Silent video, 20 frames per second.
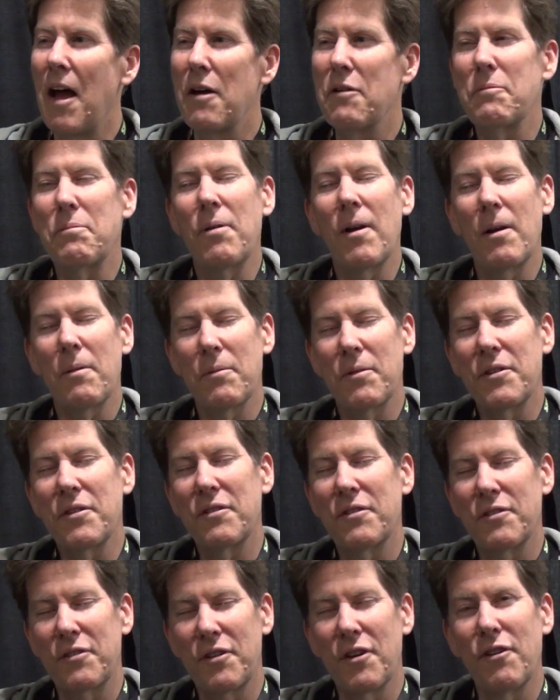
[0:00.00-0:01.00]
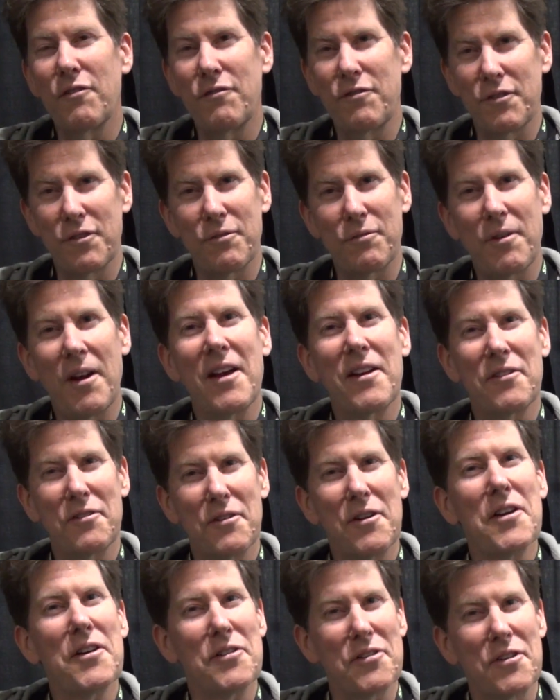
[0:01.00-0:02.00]
I would probably go for the
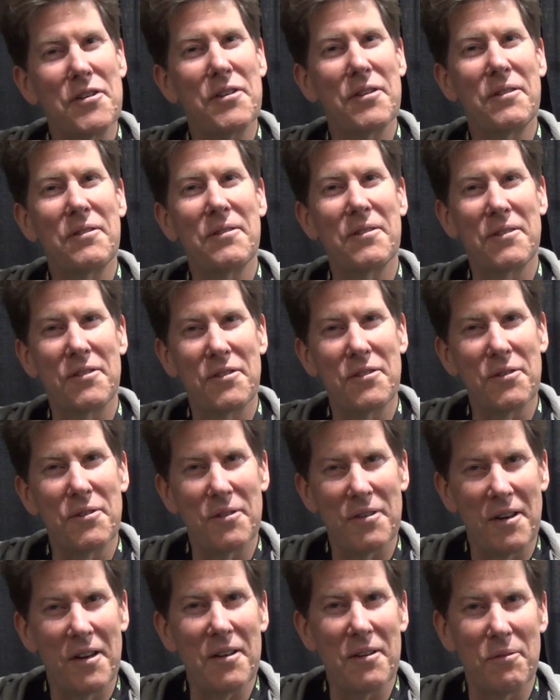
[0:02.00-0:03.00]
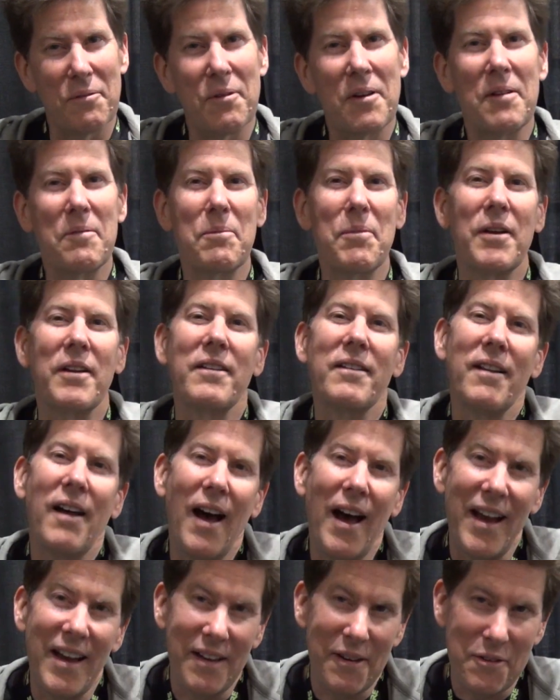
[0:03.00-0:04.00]
Ragnarok 2 and do it all at once, but
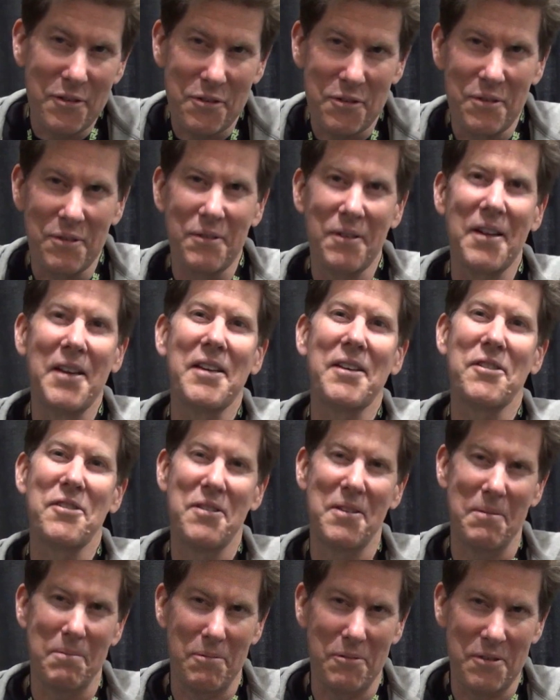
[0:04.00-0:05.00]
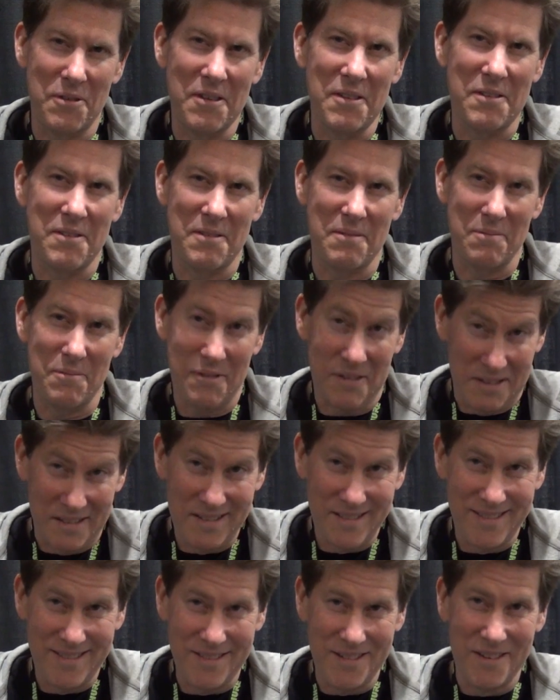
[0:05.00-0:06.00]
I also like simple systems.
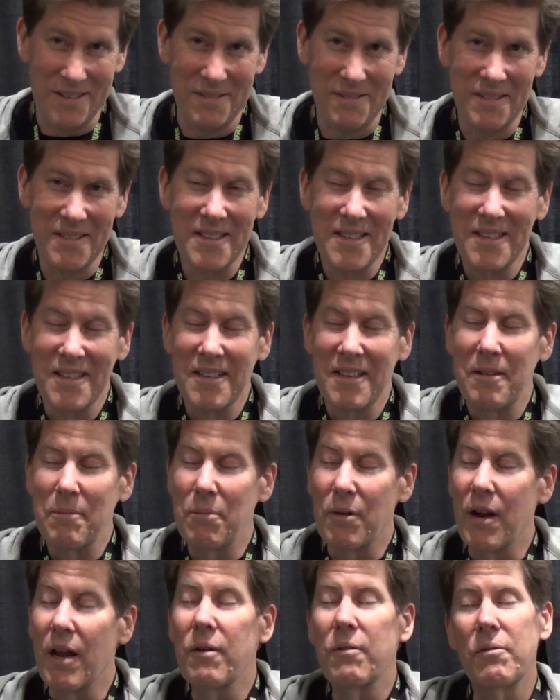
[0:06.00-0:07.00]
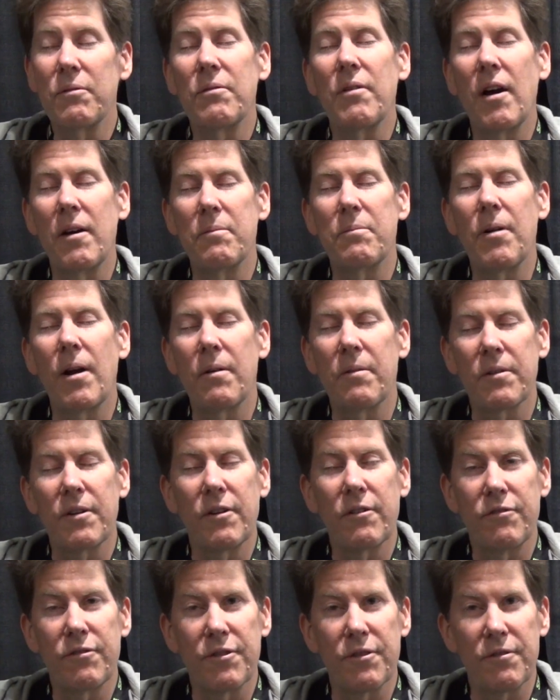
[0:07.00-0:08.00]
But I'd probably
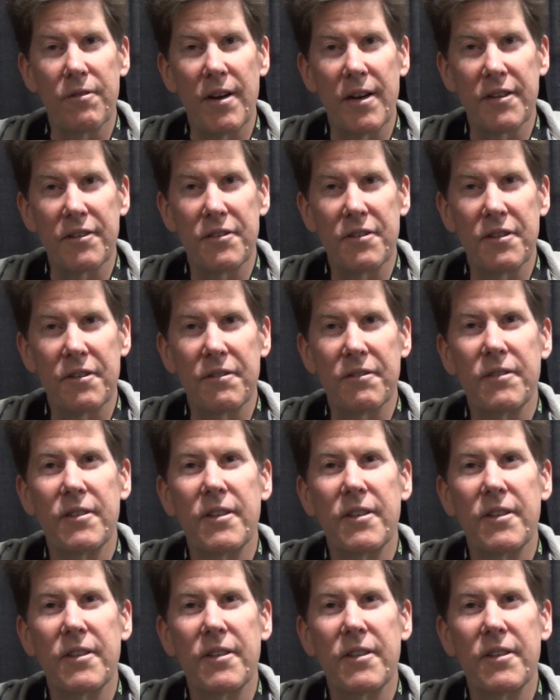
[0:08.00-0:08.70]
go for the Rag 2.